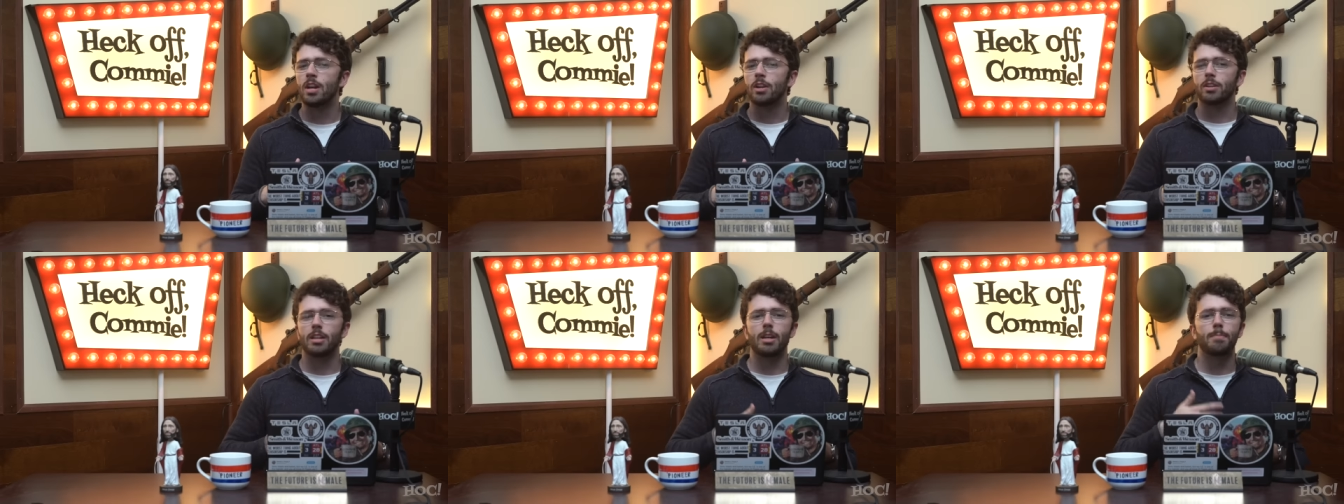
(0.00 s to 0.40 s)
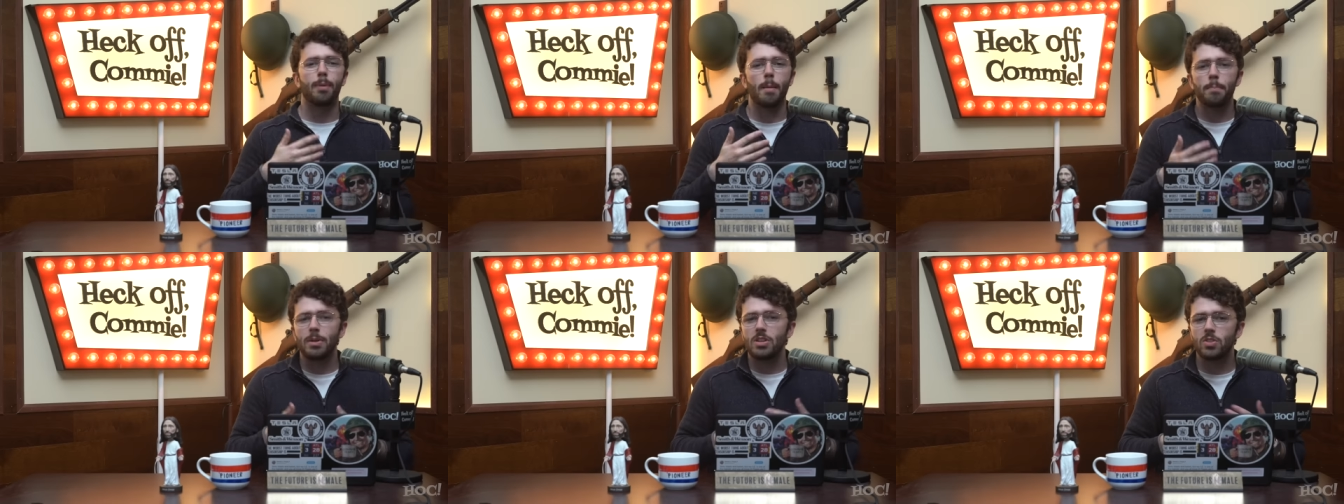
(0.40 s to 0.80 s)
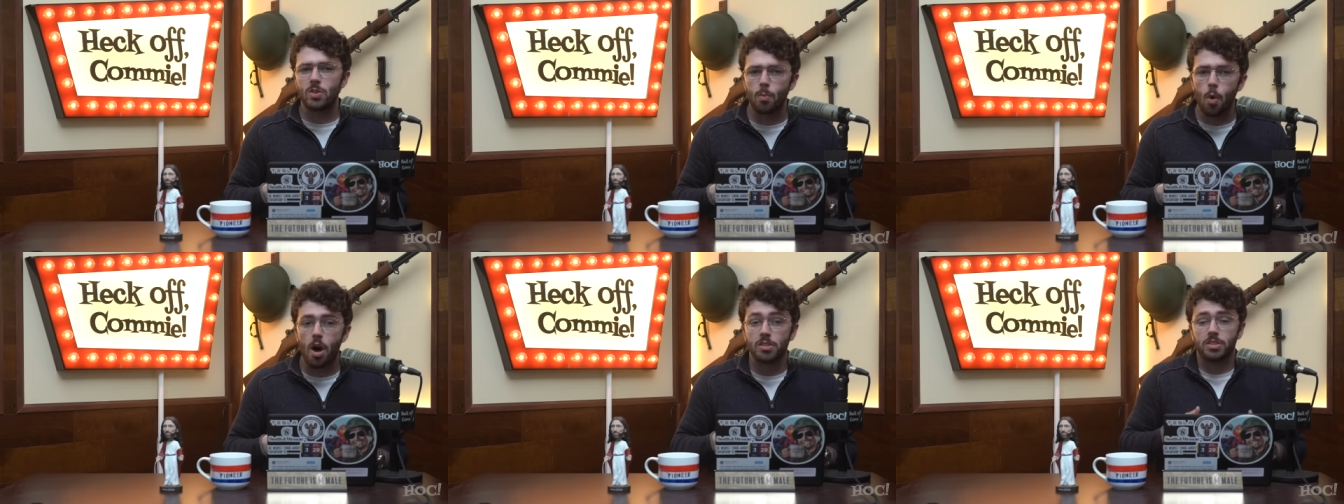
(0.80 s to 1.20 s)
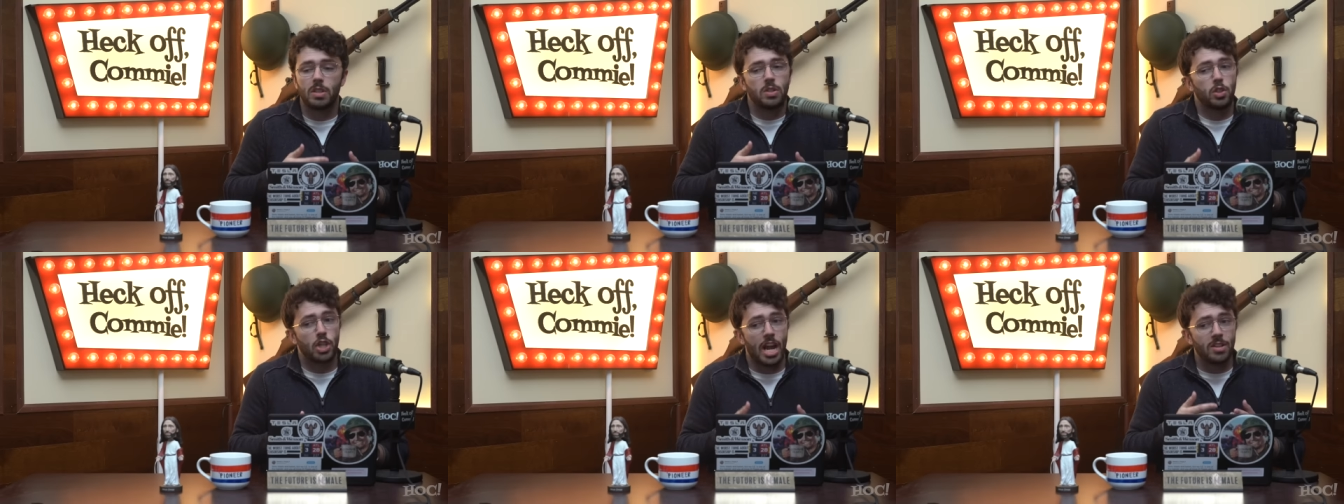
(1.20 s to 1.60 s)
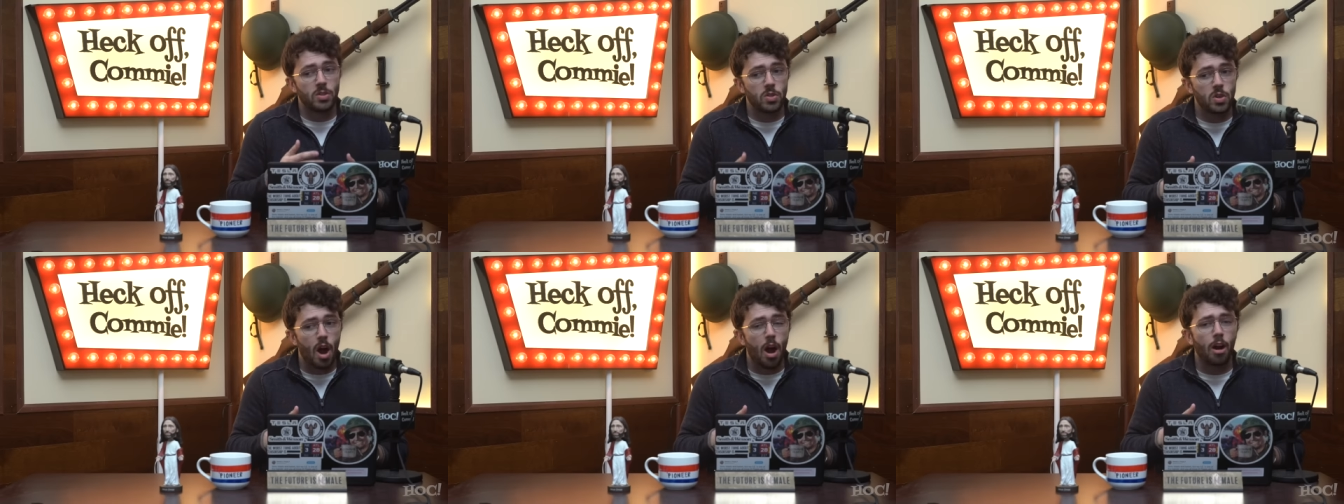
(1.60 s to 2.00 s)
You're going to bump into some walls because
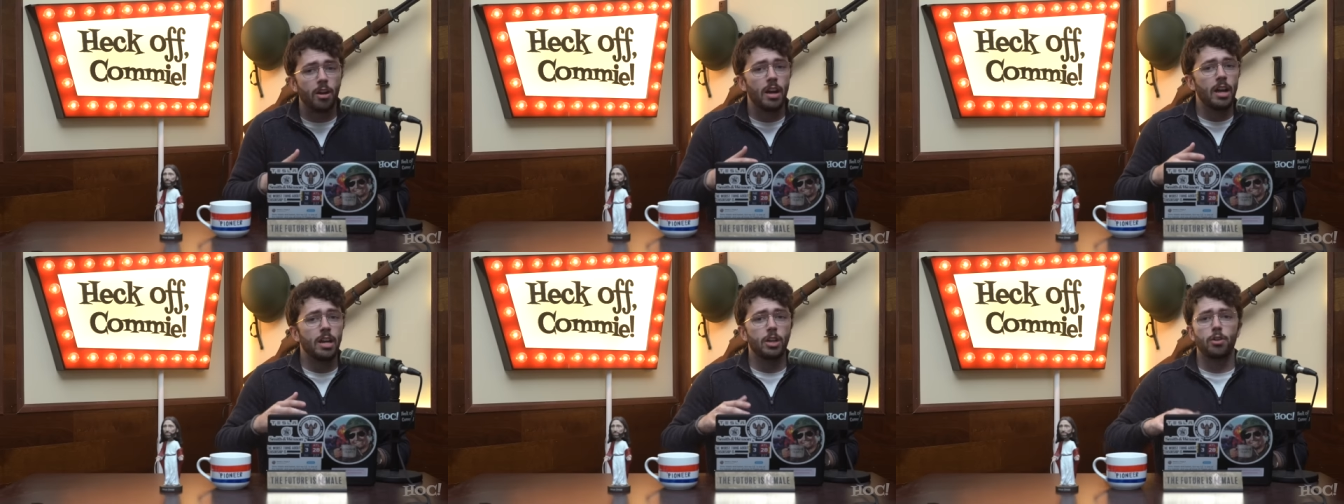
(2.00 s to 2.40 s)
chances are